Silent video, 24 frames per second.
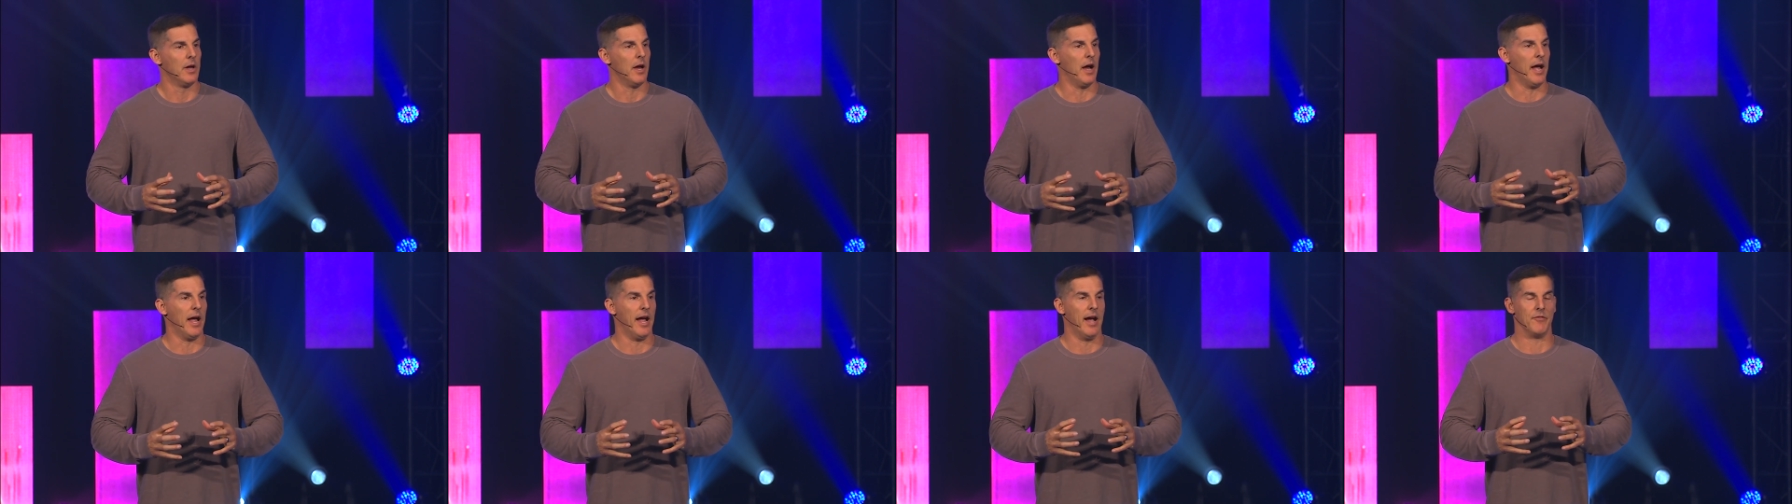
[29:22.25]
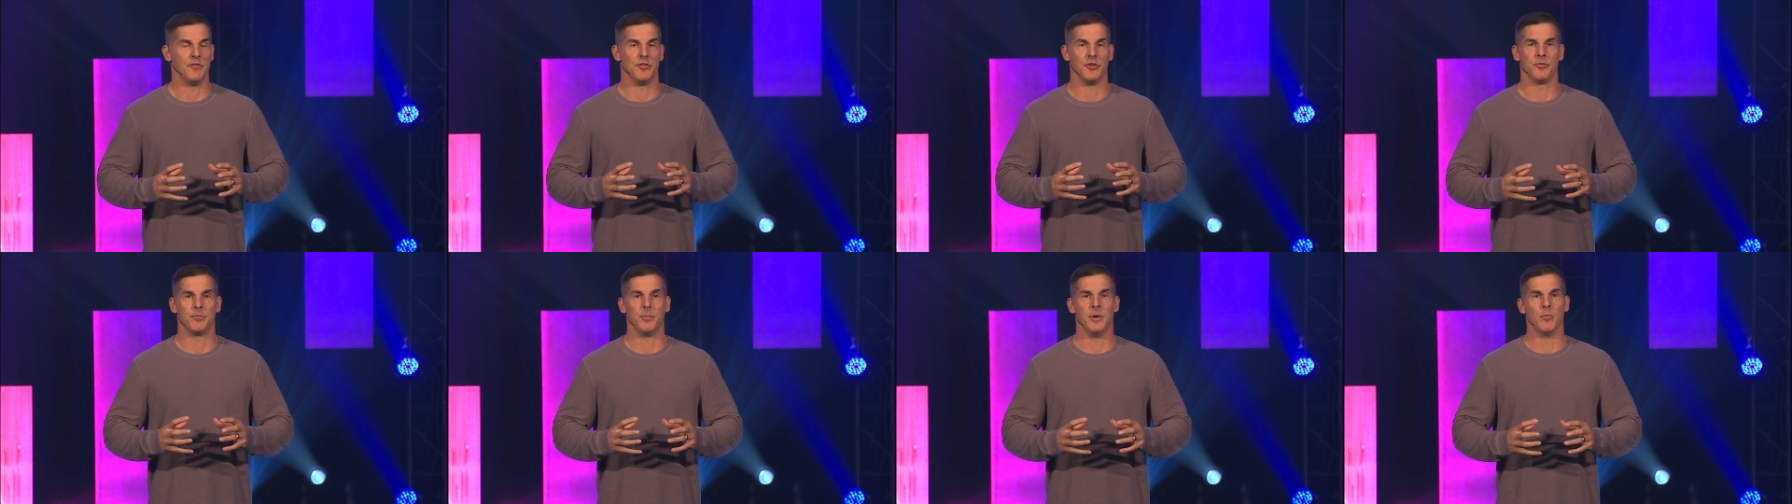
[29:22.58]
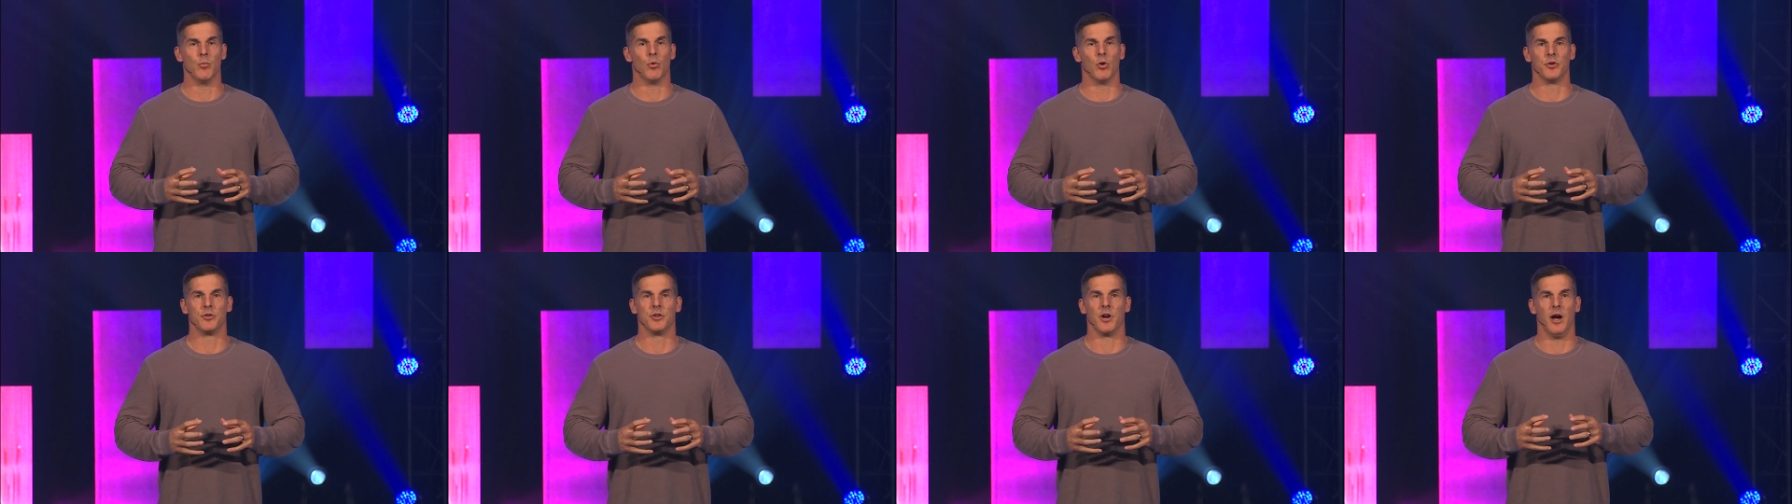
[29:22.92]
I have to spend
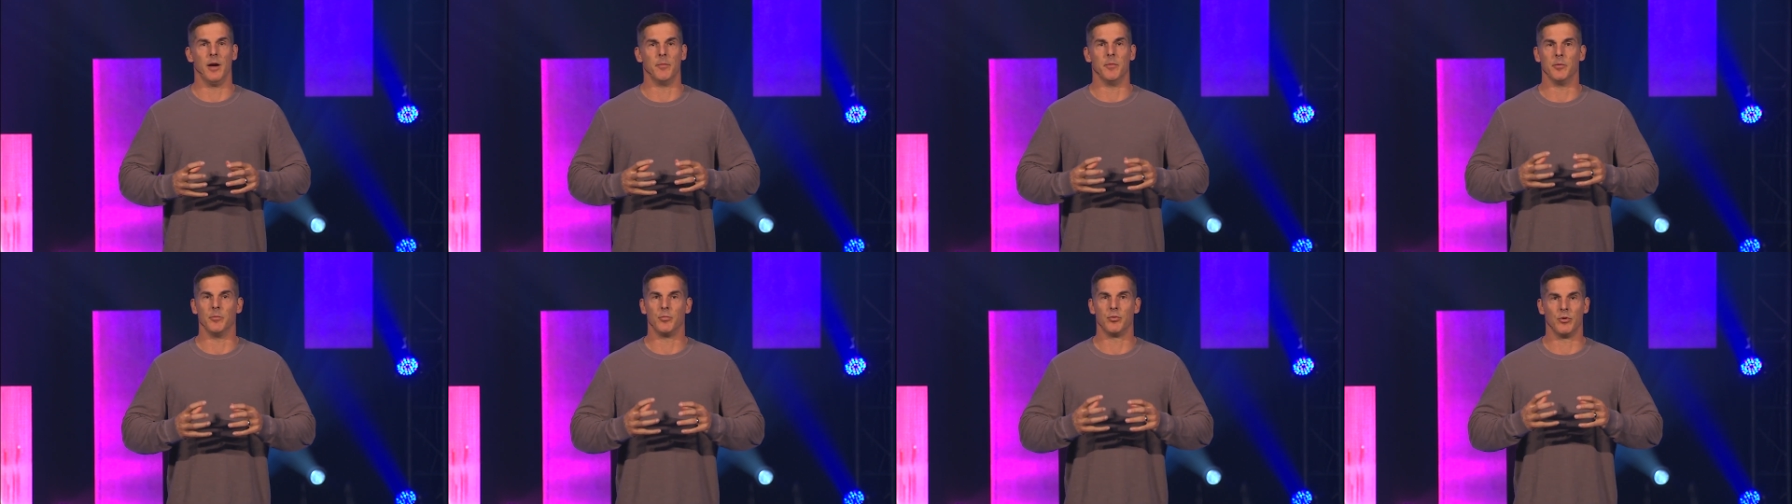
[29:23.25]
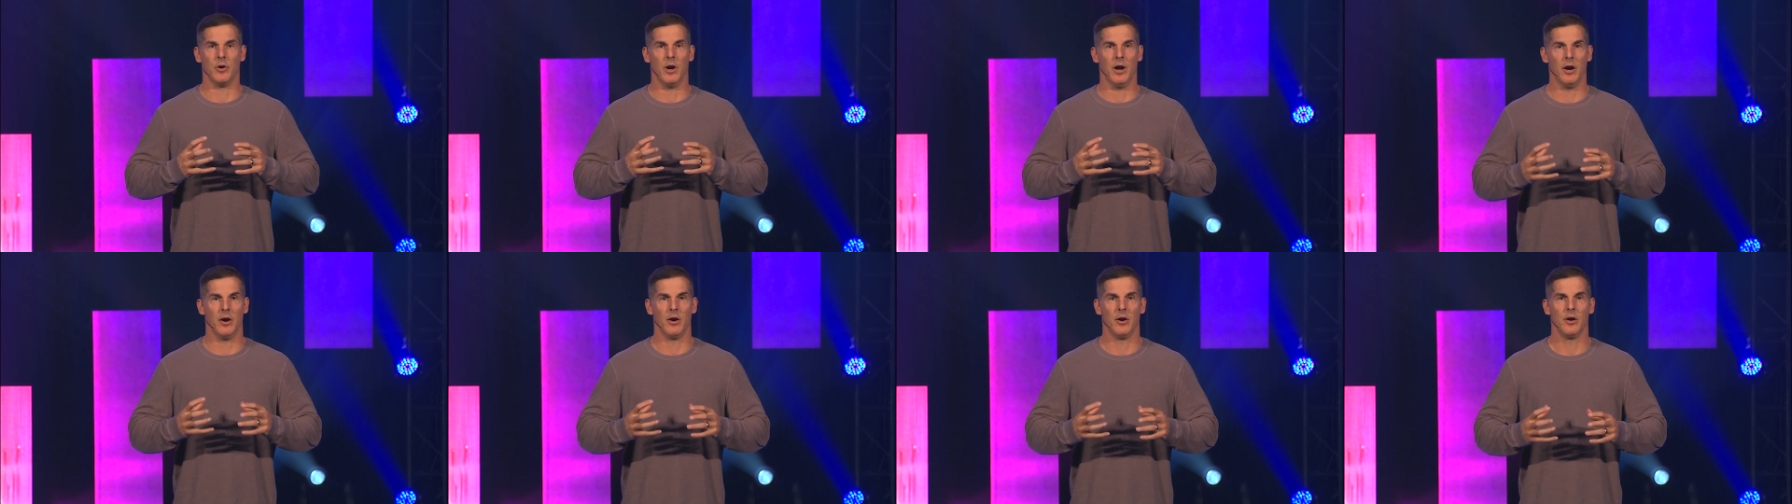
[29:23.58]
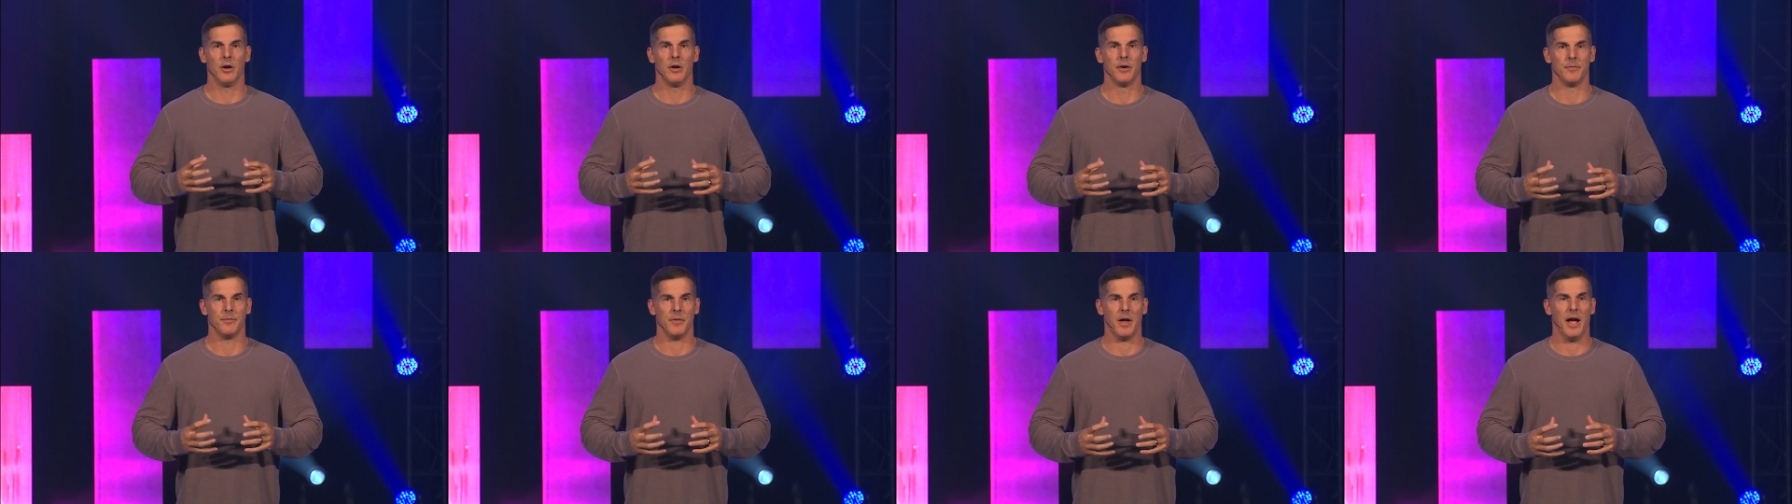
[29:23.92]
more time in
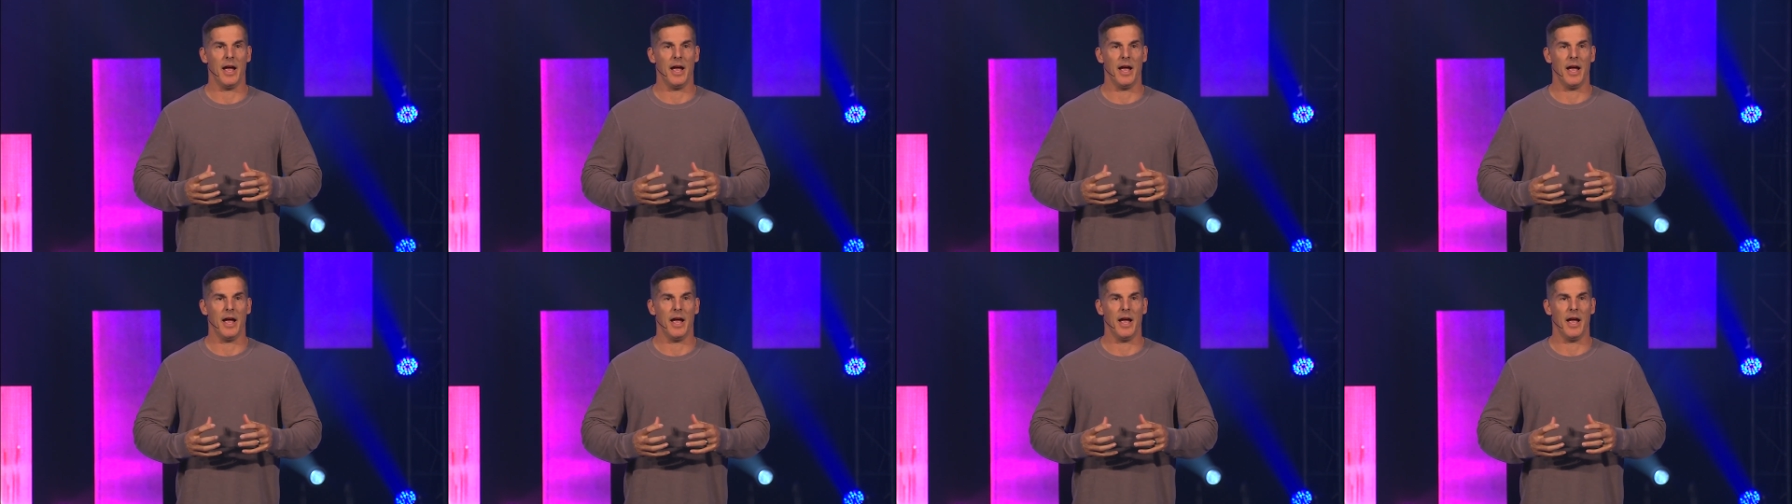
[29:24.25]
prayer.